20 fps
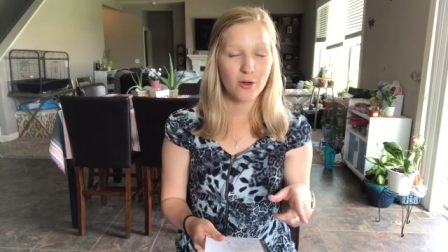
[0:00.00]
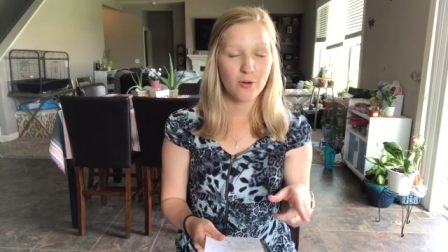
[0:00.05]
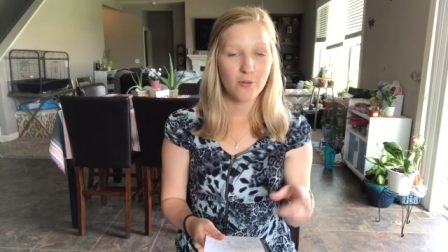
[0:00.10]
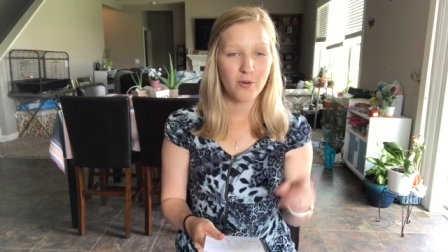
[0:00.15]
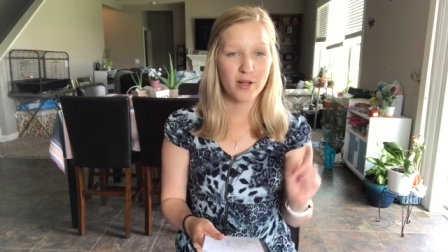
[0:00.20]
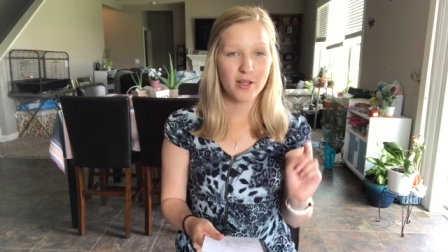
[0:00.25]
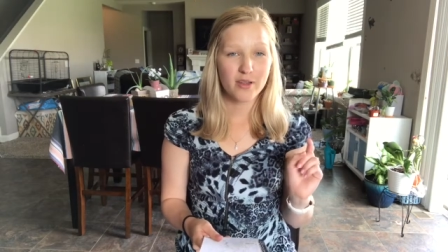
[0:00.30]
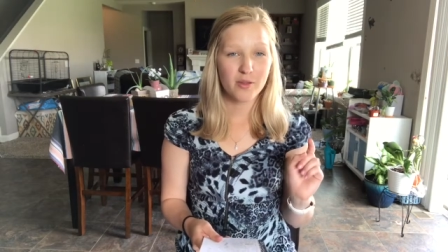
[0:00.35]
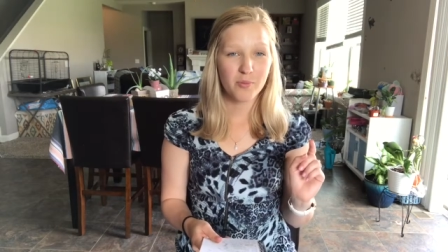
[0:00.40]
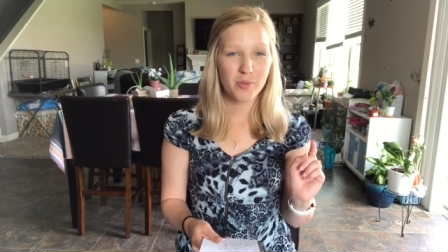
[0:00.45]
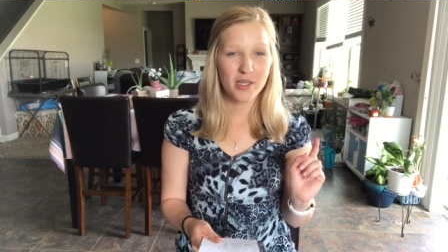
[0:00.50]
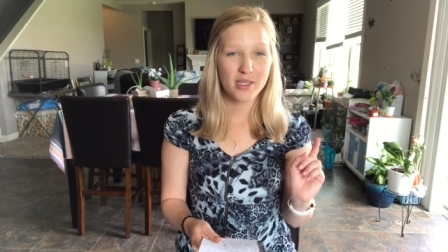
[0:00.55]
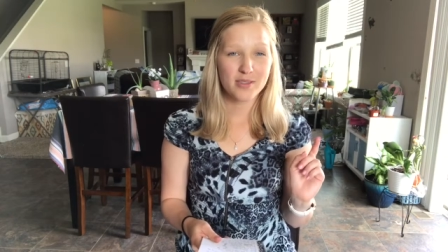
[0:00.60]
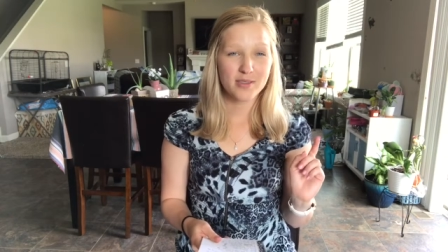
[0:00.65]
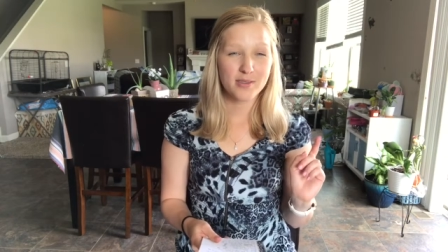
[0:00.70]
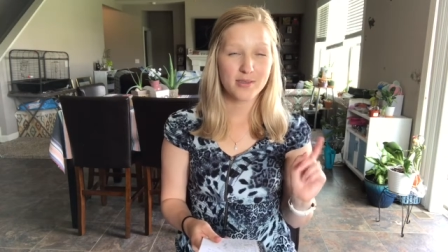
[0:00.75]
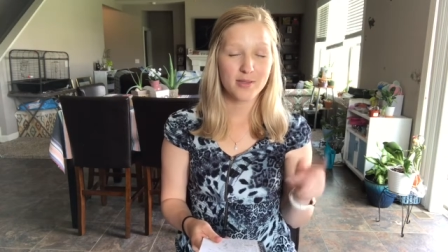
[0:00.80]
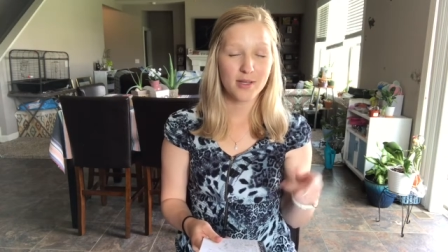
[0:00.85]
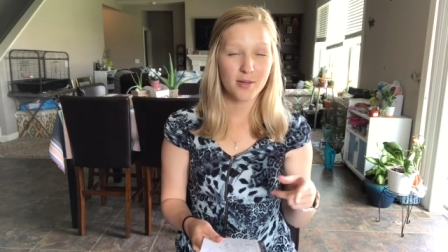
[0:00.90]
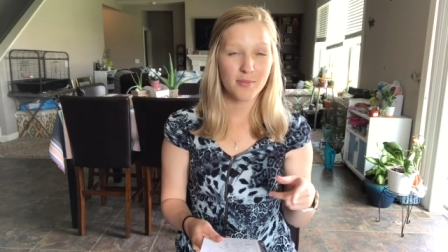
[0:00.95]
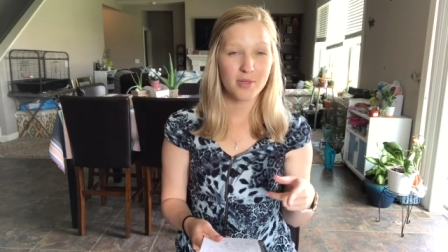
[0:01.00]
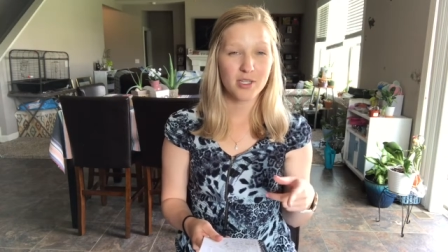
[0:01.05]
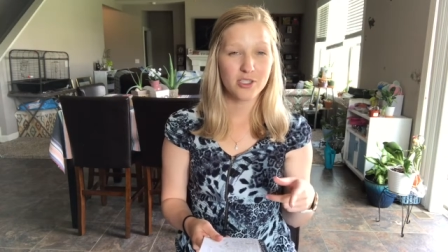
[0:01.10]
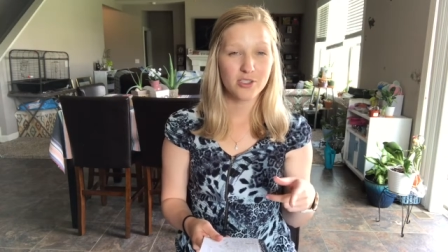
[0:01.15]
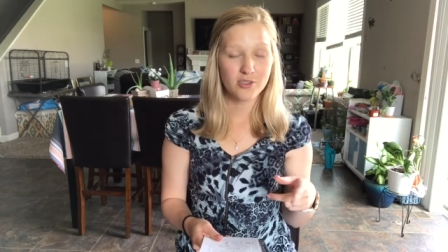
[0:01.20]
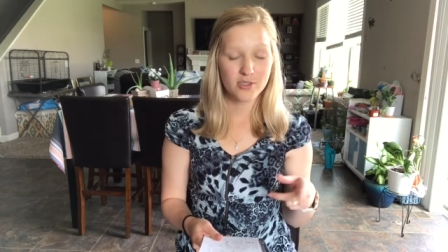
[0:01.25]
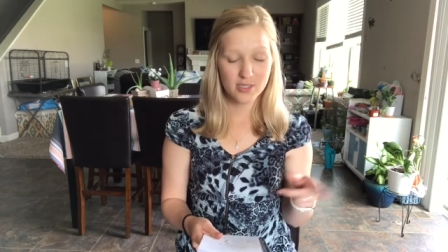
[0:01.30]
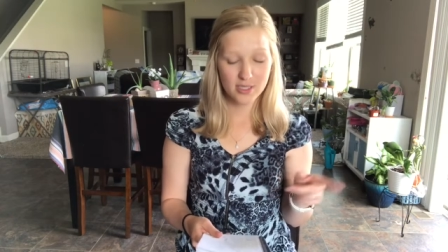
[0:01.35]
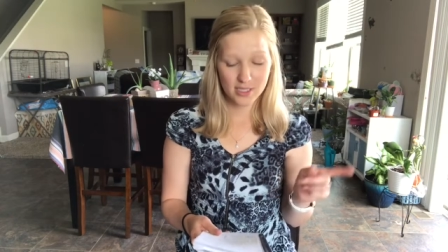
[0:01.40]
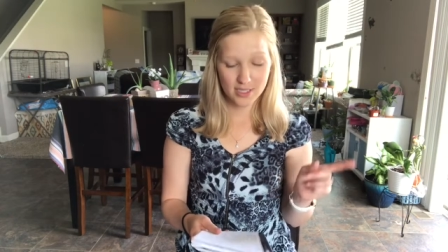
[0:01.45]
one of the places that I'm
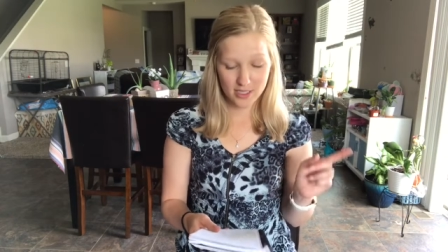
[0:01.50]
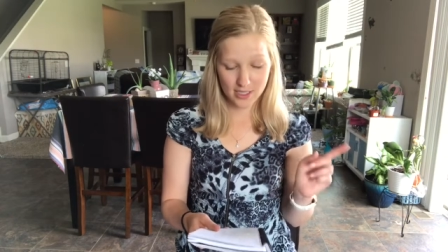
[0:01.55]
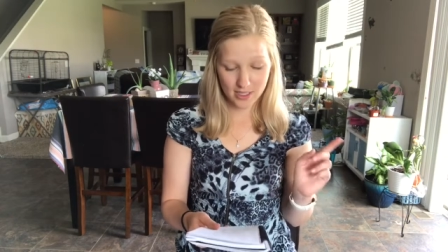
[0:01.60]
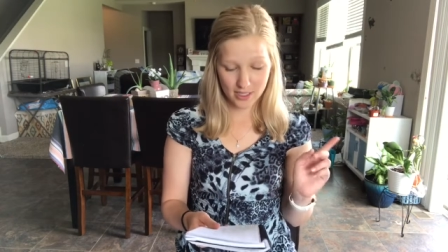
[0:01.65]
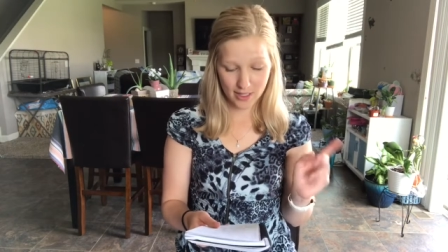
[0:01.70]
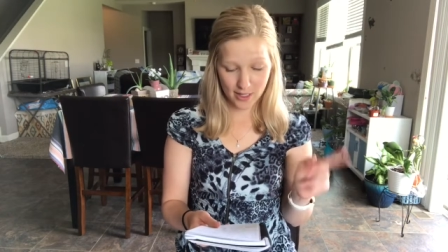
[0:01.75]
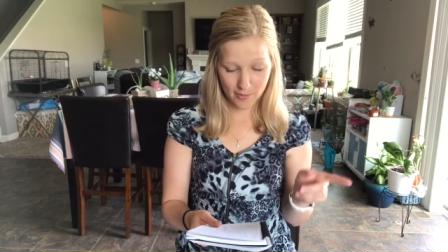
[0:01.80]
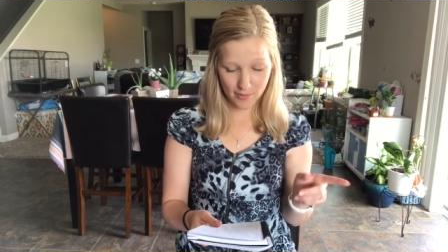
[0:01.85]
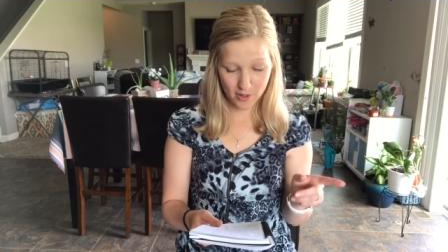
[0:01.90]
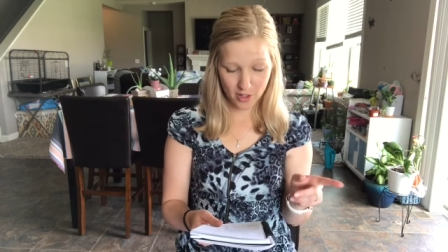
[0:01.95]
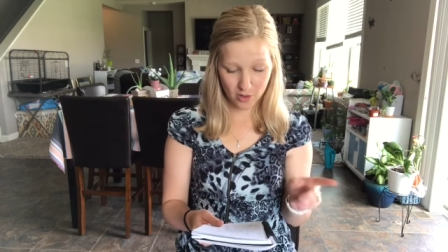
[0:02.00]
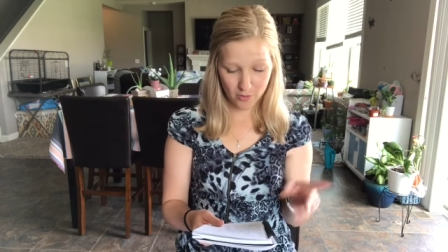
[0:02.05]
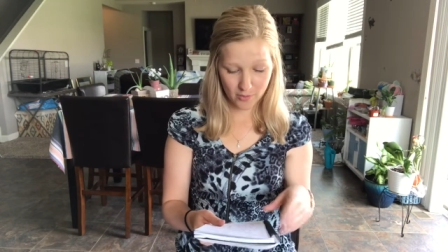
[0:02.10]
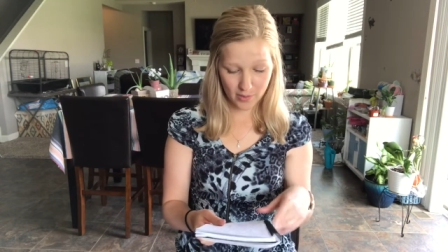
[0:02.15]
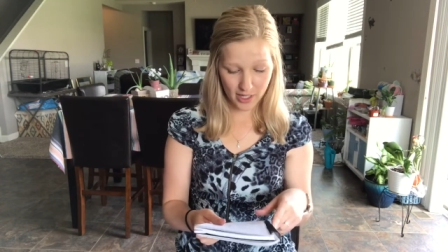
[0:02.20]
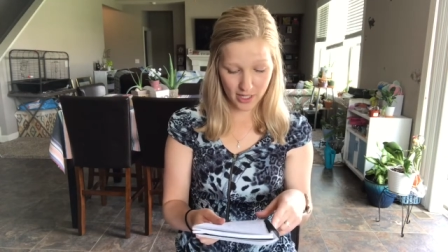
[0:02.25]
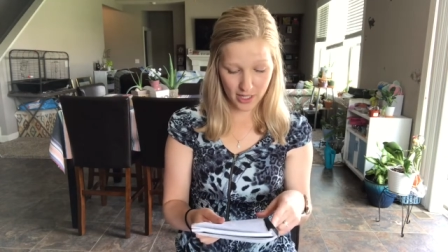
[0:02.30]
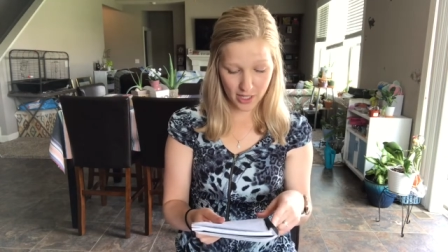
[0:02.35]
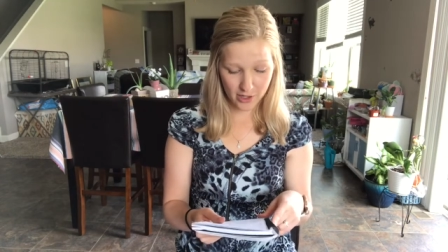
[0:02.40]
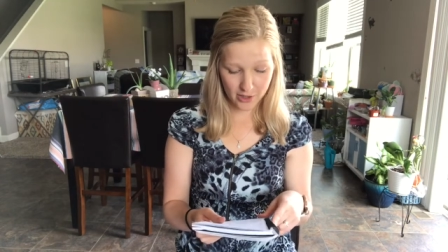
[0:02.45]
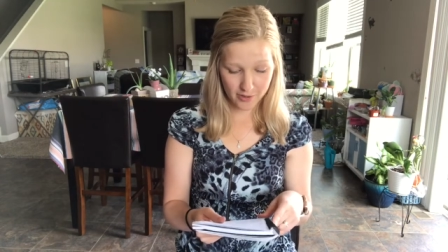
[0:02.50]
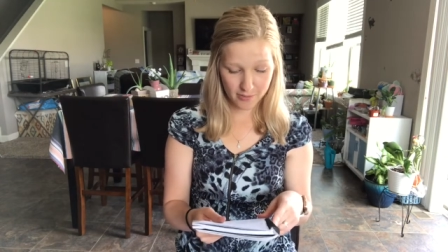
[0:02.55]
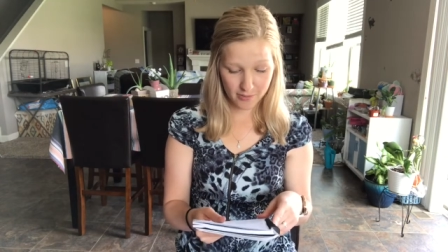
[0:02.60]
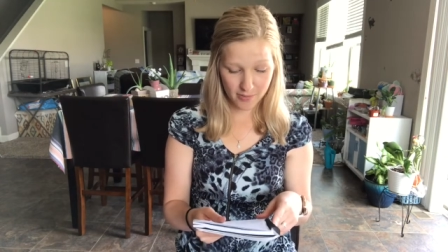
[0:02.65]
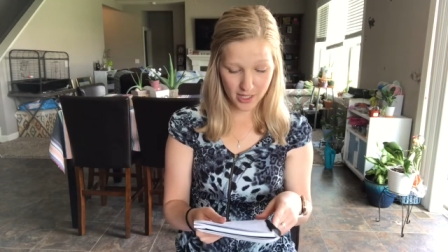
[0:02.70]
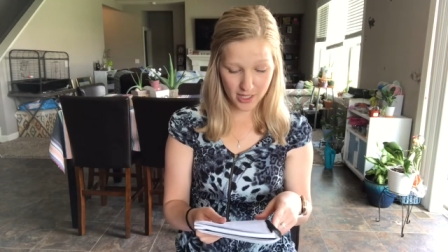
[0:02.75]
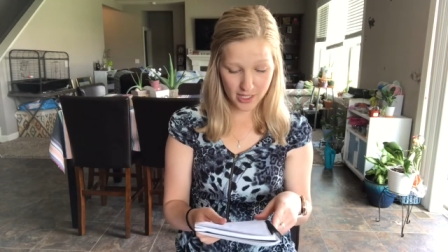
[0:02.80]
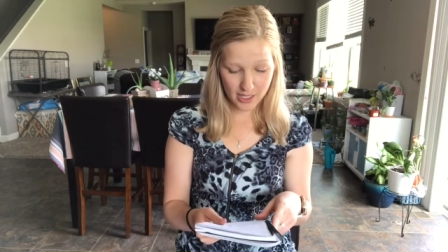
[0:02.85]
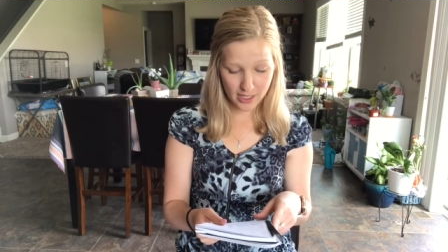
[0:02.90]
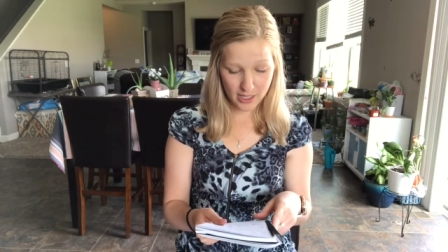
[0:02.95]
interested in about my hair and
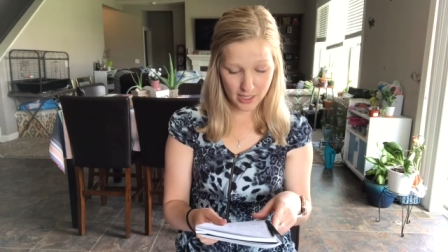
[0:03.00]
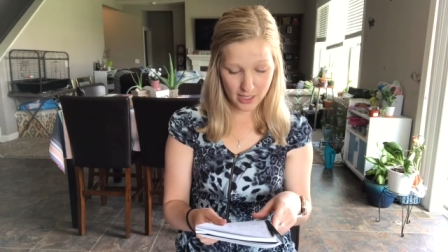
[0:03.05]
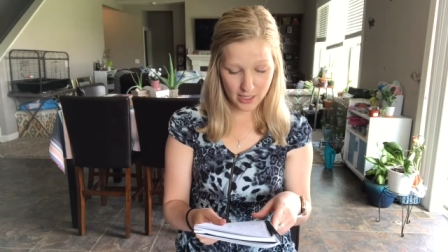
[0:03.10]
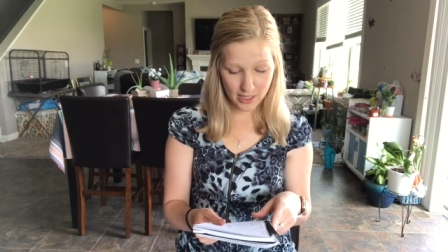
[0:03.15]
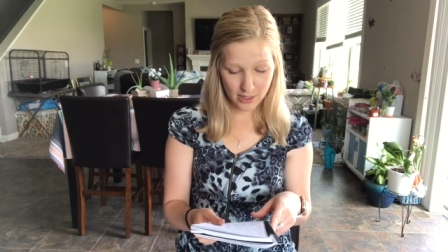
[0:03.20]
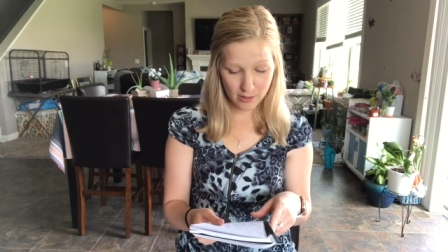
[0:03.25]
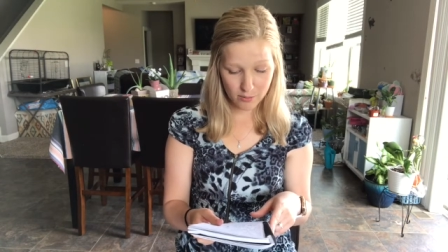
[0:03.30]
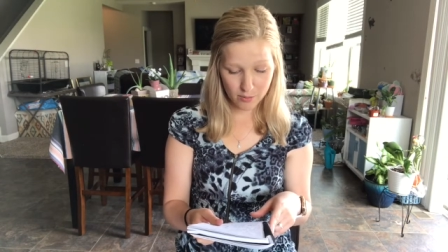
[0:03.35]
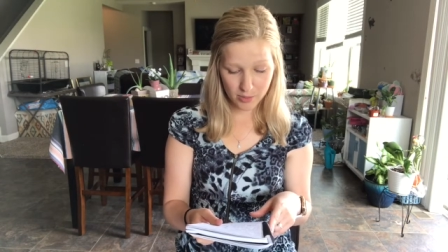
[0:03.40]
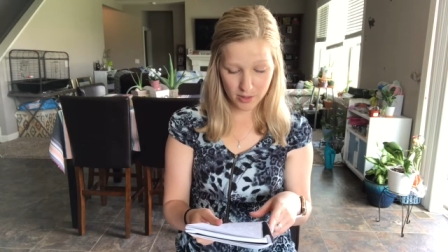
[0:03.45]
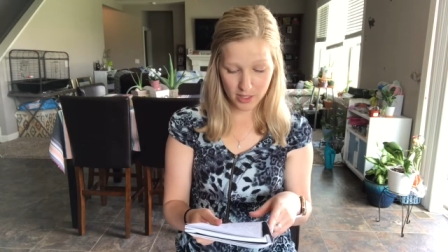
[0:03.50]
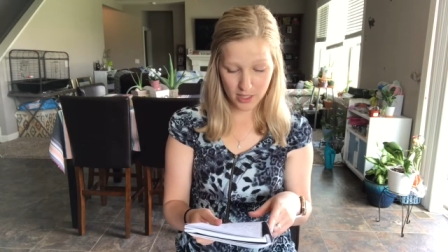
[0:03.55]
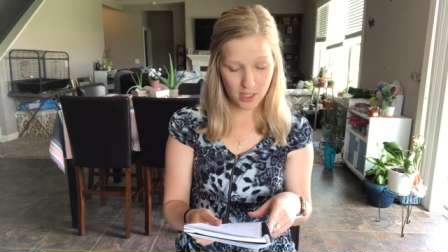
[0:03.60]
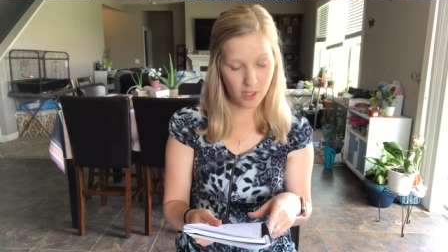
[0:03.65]
makeup.